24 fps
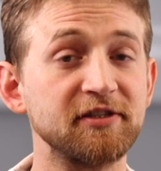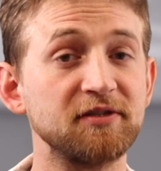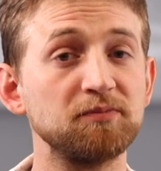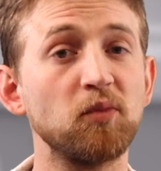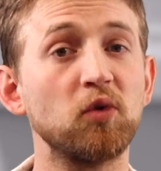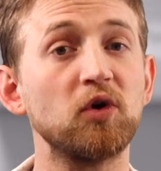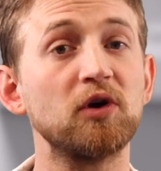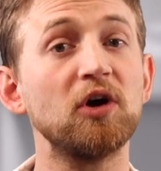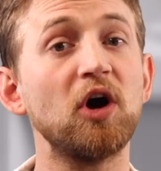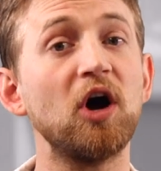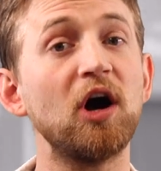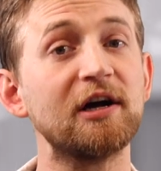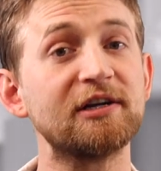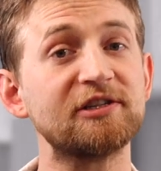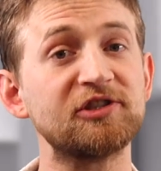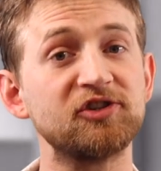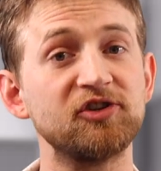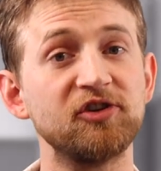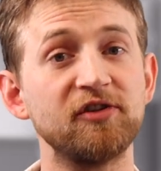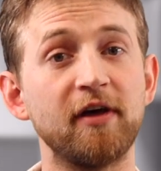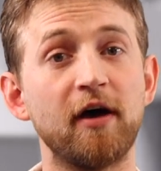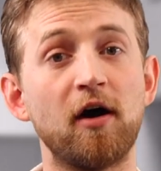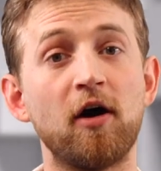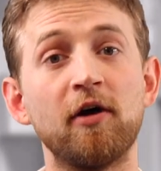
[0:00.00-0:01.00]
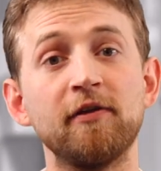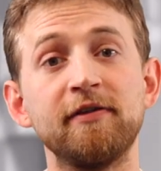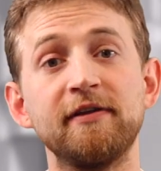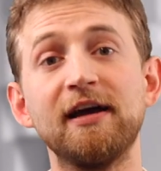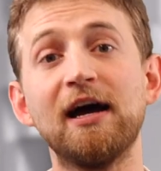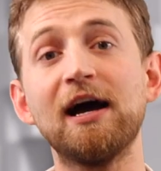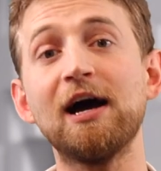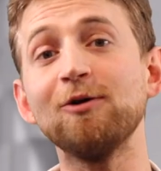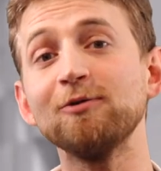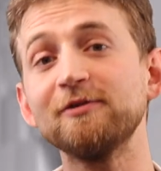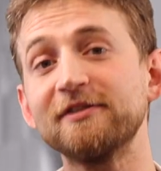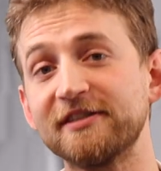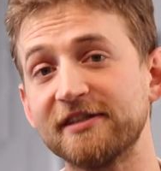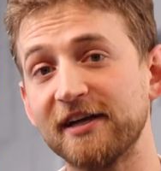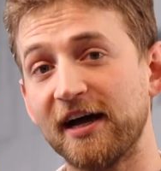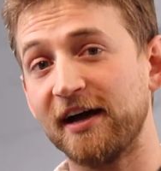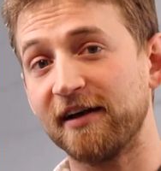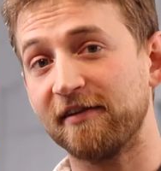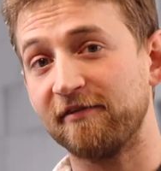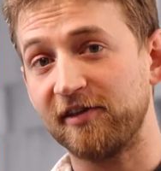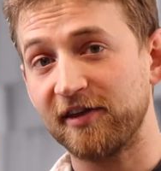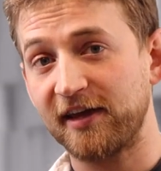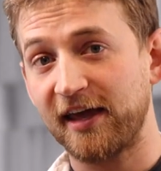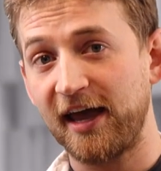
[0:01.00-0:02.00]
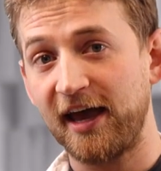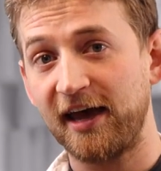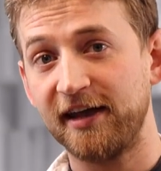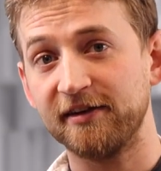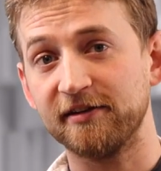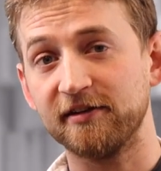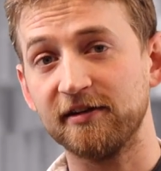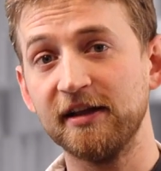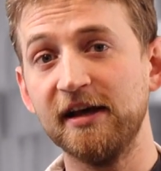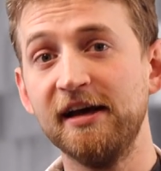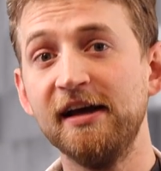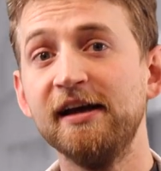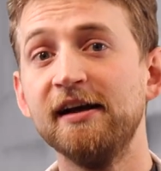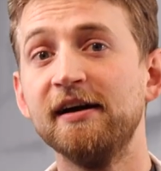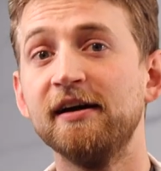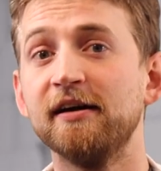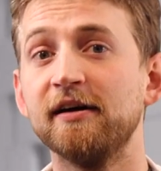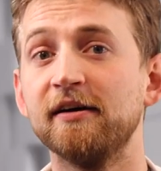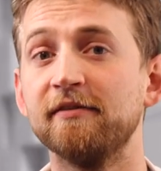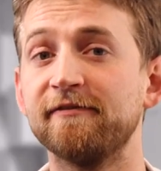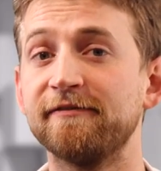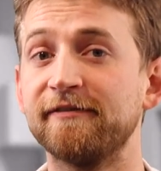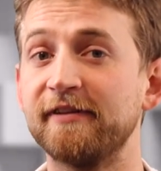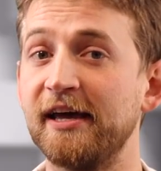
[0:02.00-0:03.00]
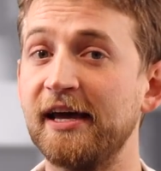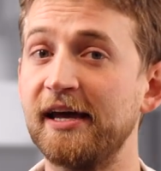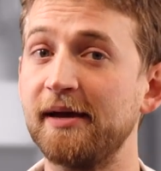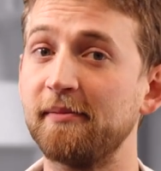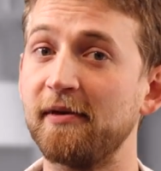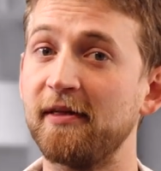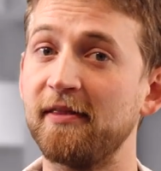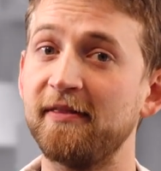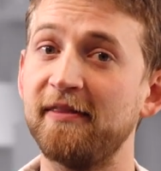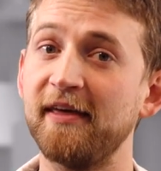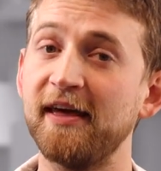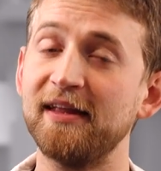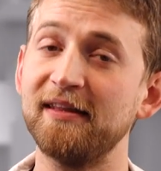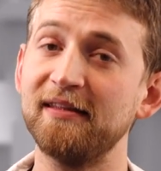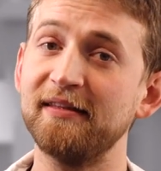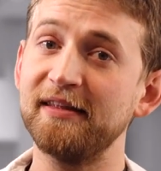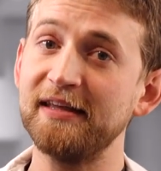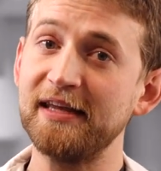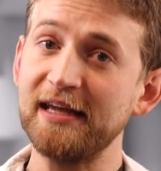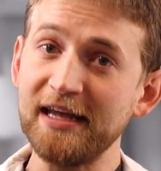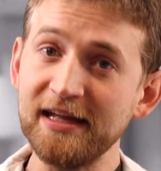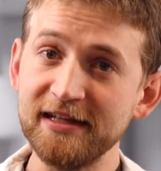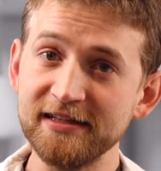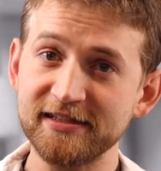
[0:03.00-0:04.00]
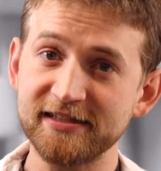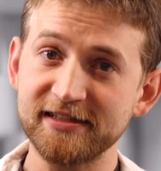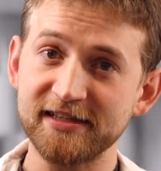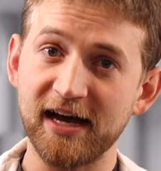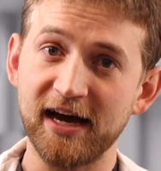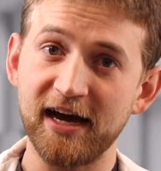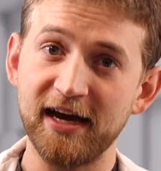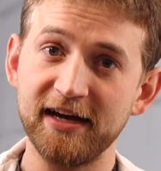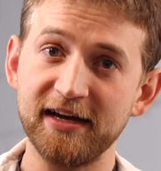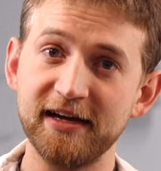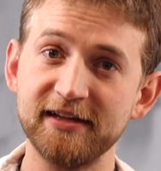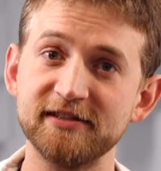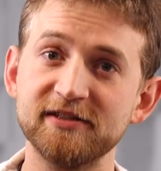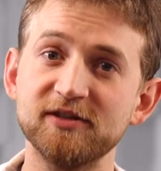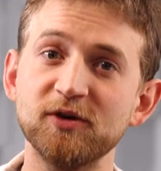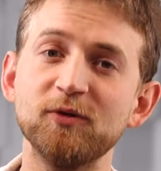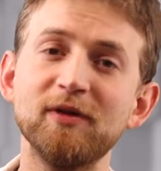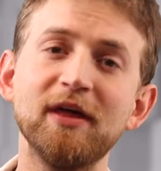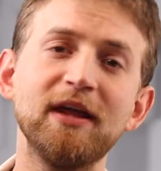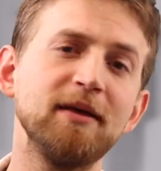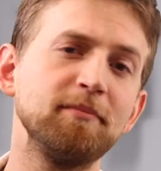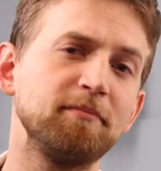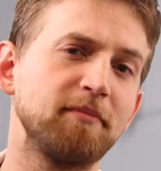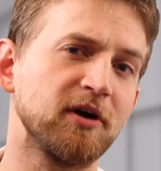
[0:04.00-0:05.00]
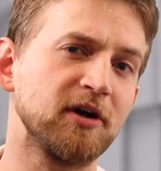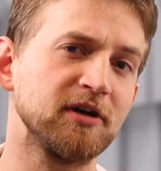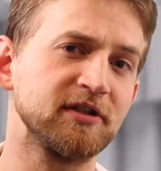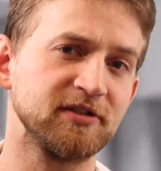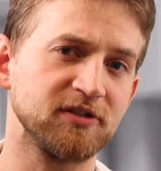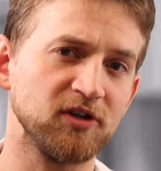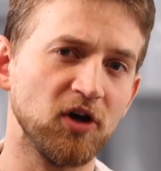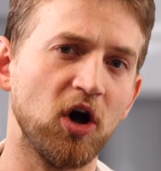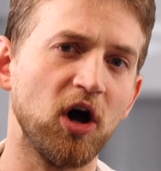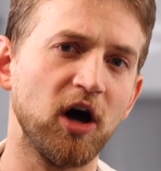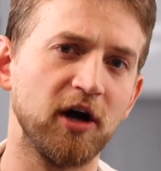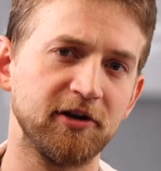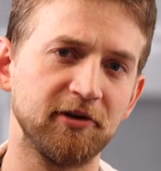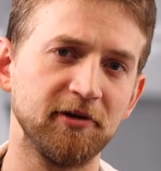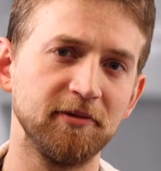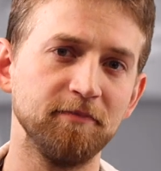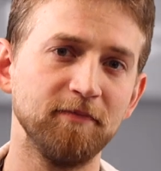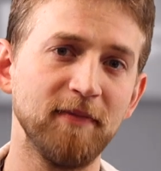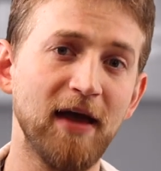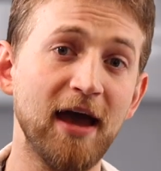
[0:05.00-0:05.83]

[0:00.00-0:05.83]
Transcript: is more oxygen on the outside of the candle flame than the inside, so then it burns hotter.